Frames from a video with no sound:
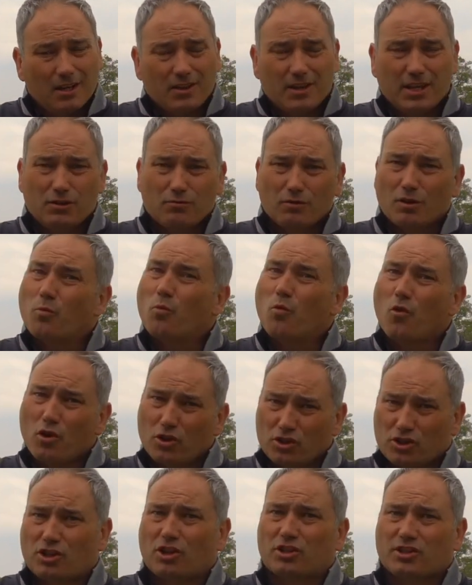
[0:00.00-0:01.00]
These were the
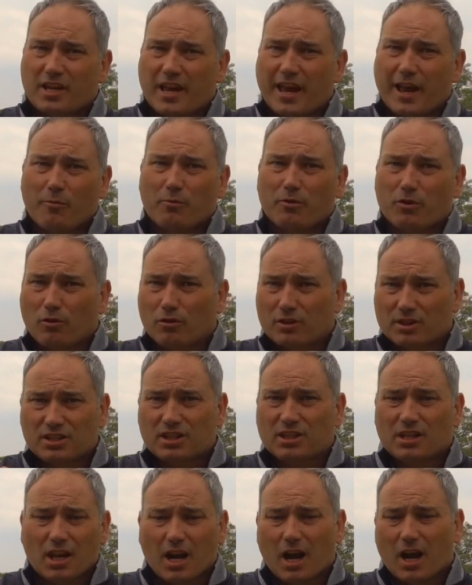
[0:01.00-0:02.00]
worst shots I hit with all the
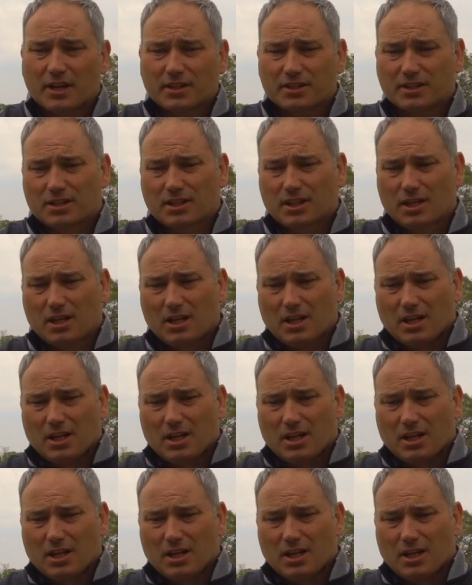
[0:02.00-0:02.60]
tee heights.